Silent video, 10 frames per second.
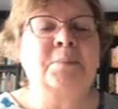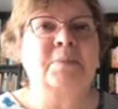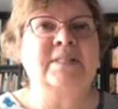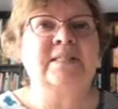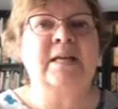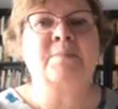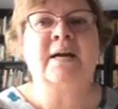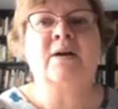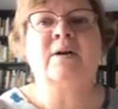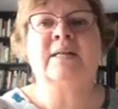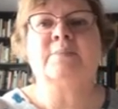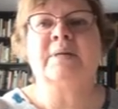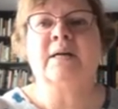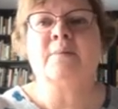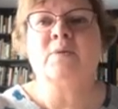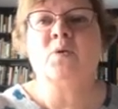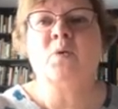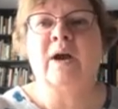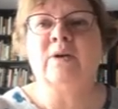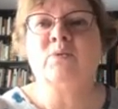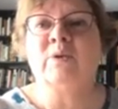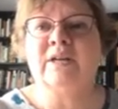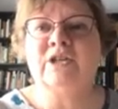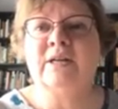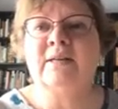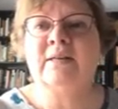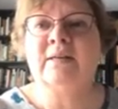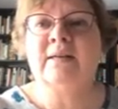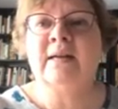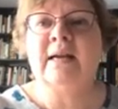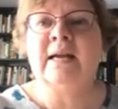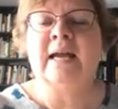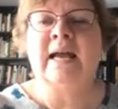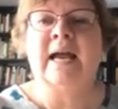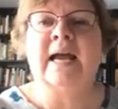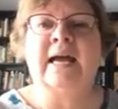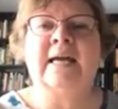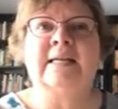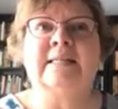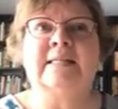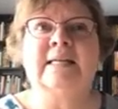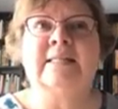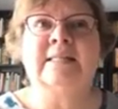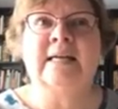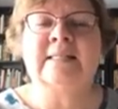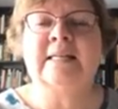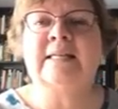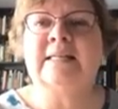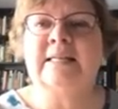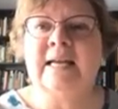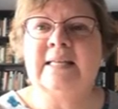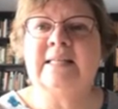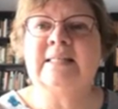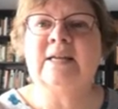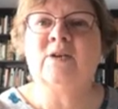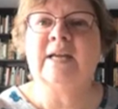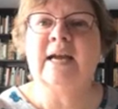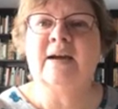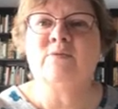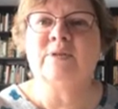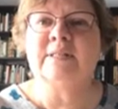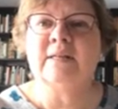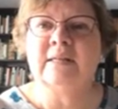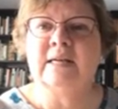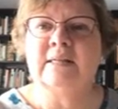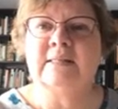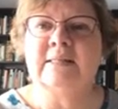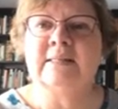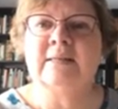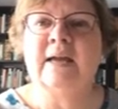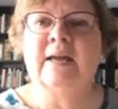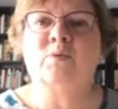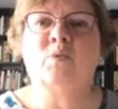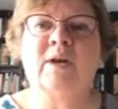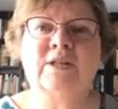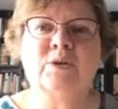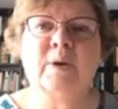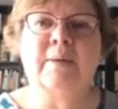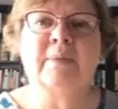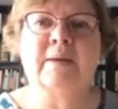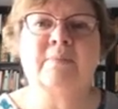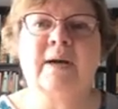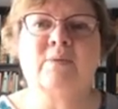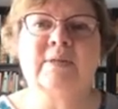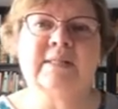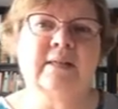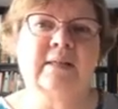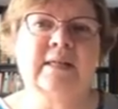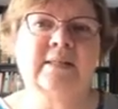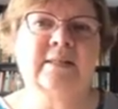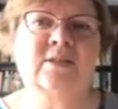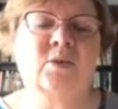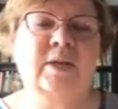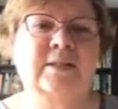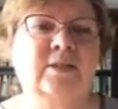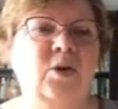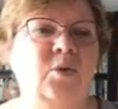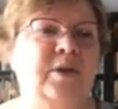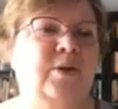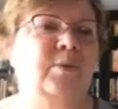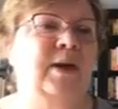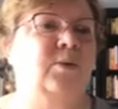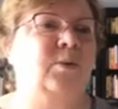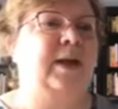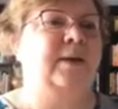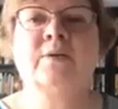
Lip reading: but somehow has become quite rigid and doesn't necessarily have resilience. And what do I mean by resilience? So let's go there right away.